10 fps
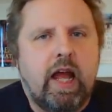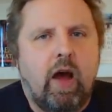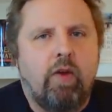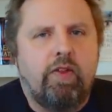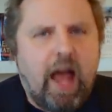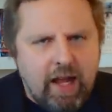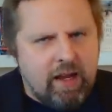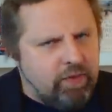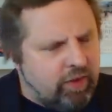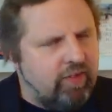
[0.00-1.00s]
Now, that
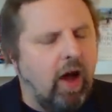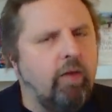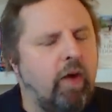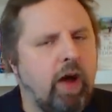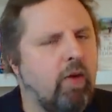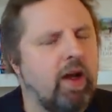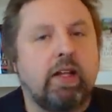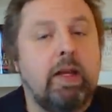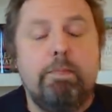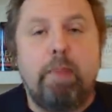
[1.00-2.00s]
in of itself
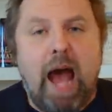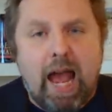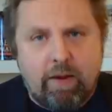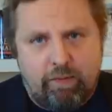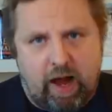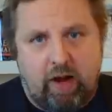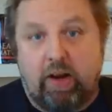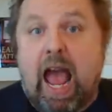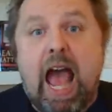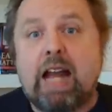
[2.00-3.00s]
ironically
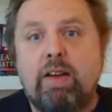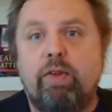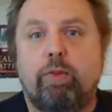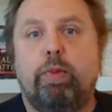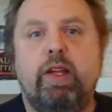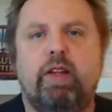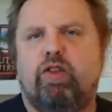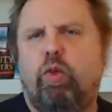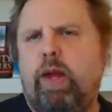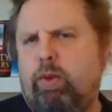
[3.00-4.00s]
backfired. Activists believed the
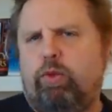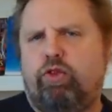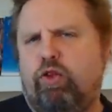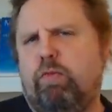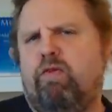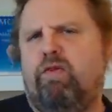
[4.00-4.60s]
tweet was too